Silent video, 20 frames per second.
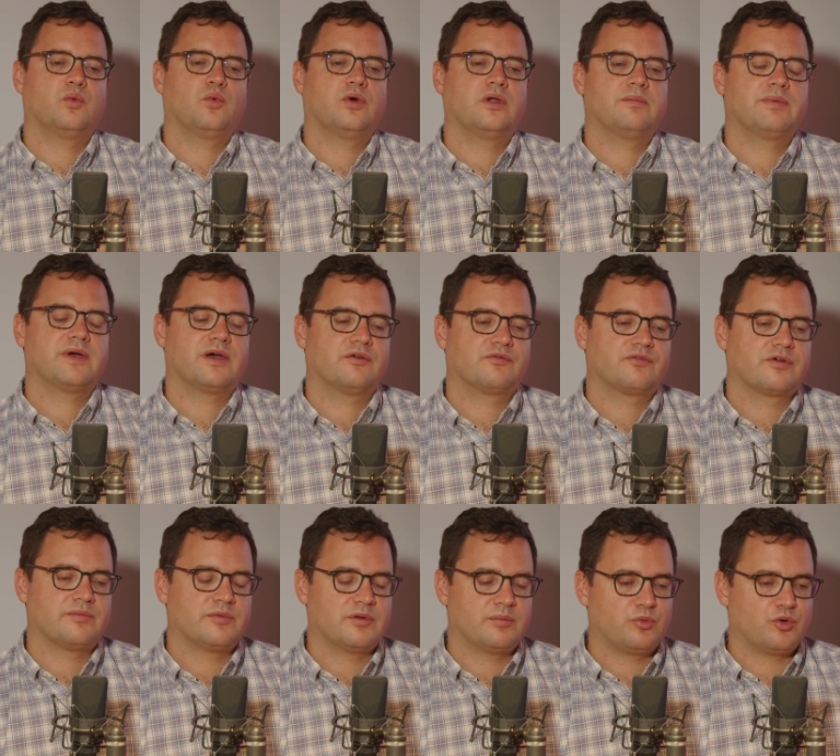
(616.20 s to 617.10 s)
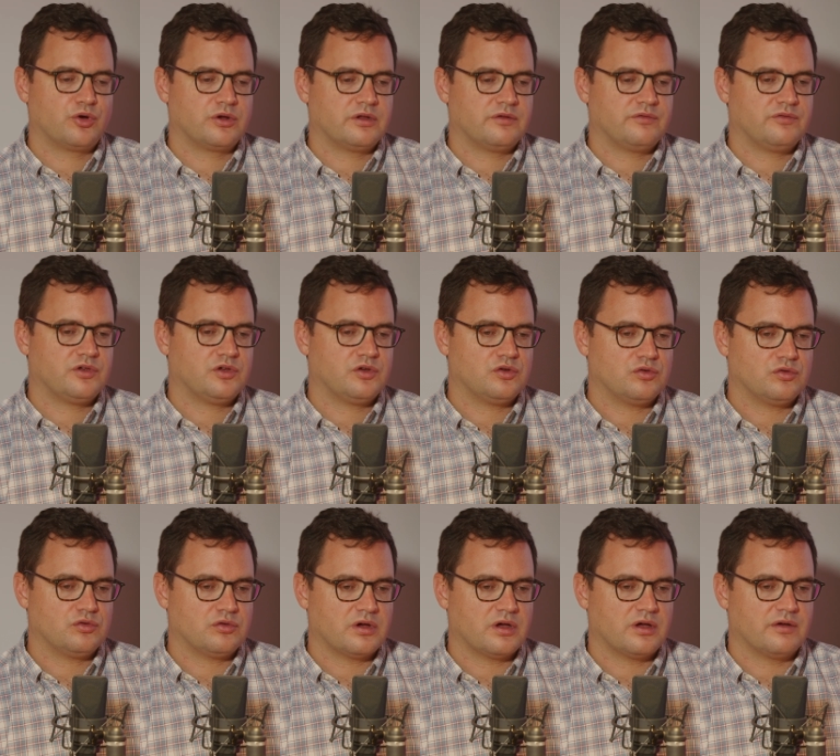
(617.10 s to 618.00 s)
What about from the point of
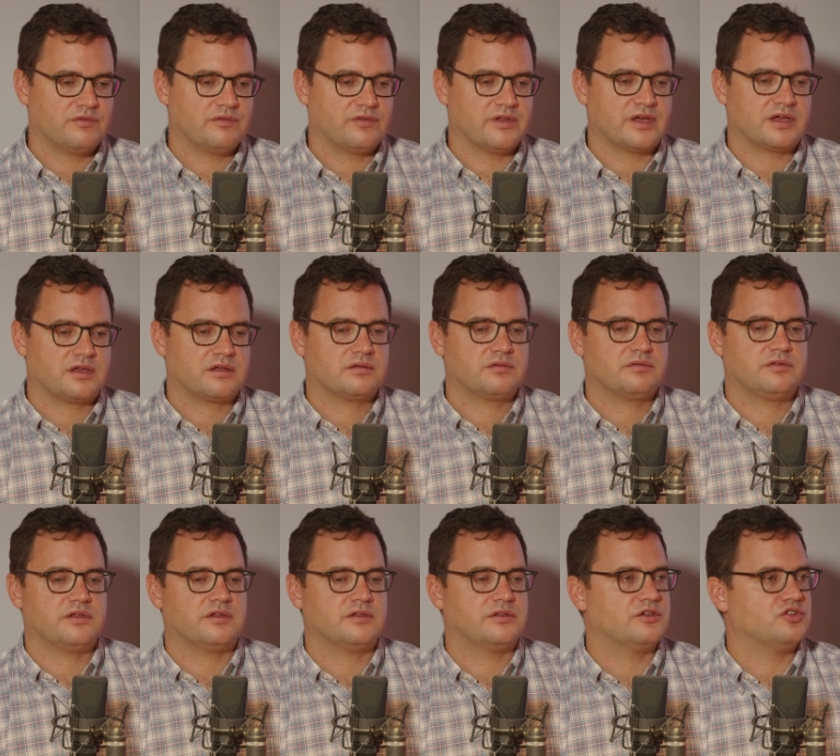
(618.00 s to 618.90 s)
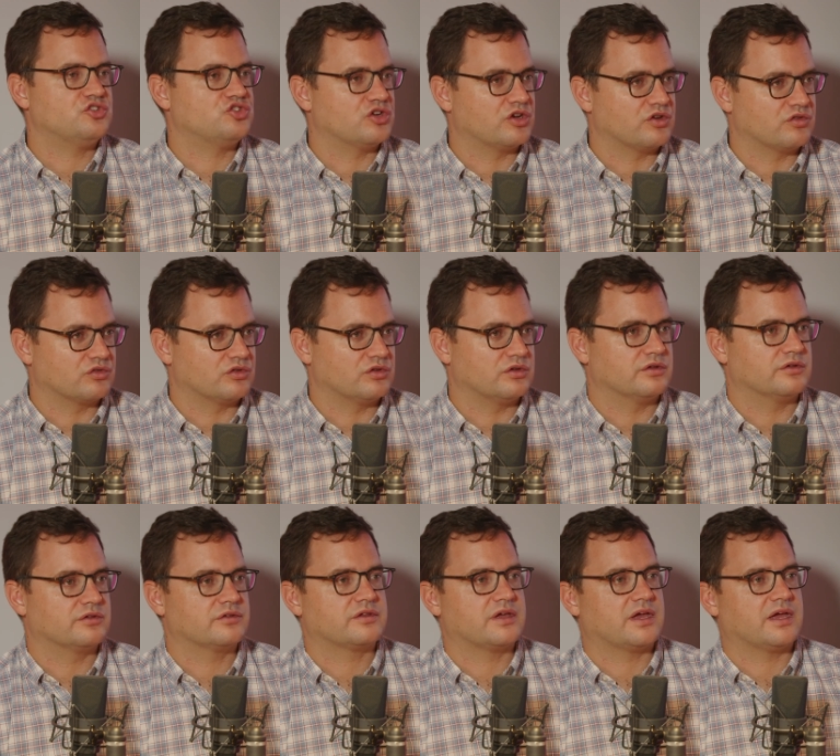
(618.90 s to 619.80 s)
view of like the
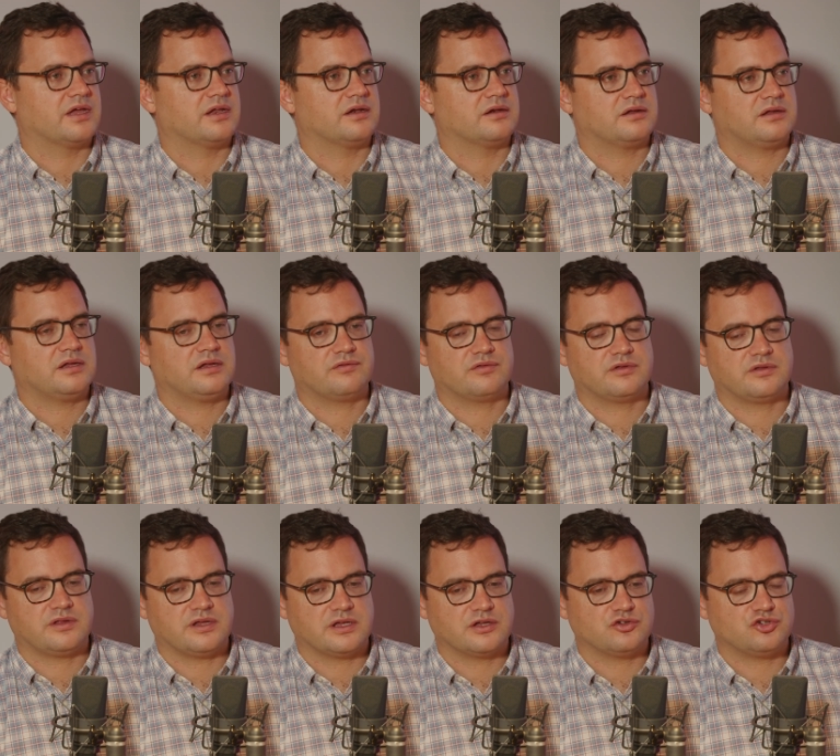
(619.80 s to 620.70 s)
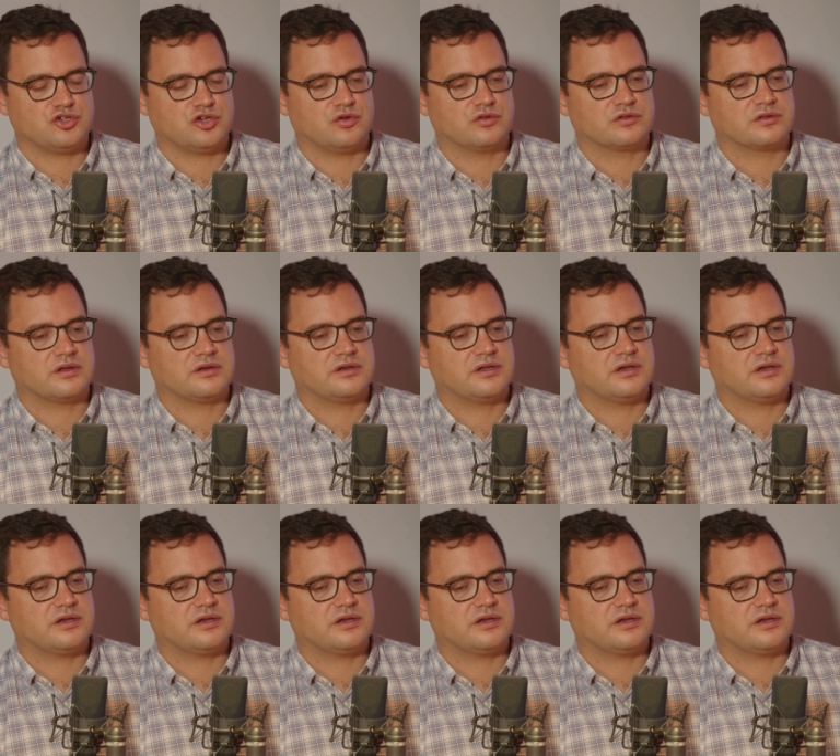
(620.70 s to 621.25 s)
generals and even the NGOs?